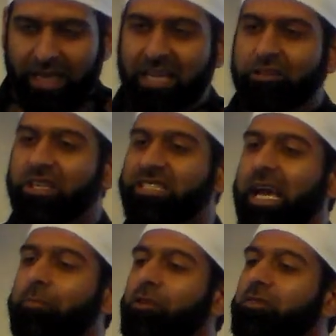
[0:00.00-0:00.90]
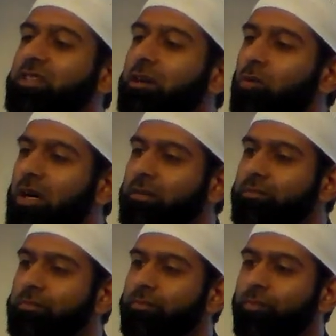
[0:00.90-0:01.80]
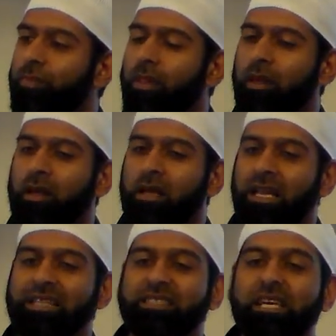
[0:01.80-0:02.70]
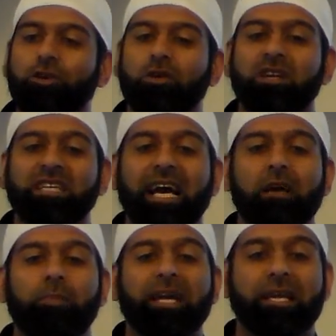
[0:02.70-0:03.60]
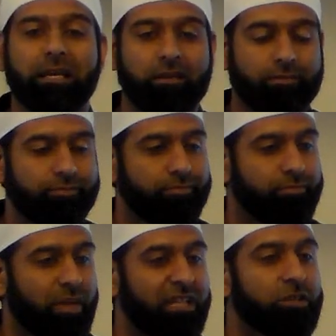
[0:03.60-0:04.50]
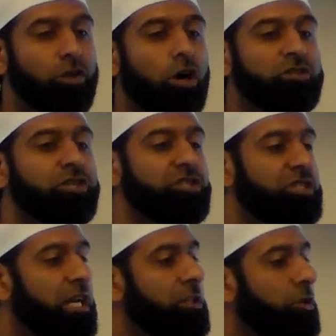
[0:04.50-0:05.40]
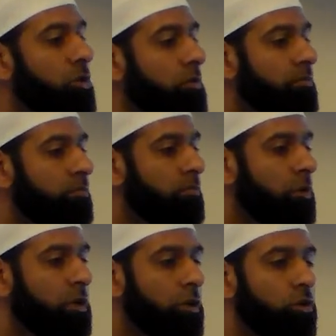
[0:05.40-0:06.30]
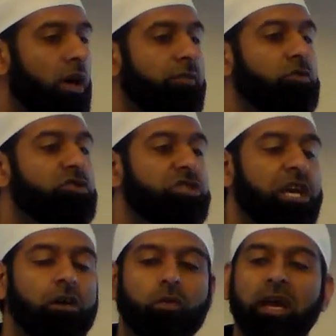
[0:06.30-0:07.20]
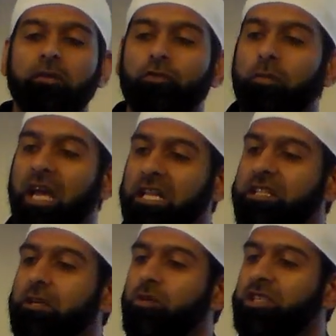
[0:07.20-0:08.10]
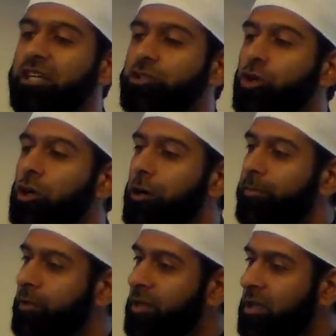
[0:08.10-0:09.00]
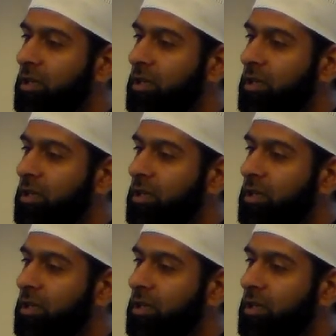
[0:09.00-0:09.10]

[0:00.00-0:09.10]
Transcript: Another example of taqwa, let's say you're diabetic and the doctors tell you you have to stay away from anything which has sugar.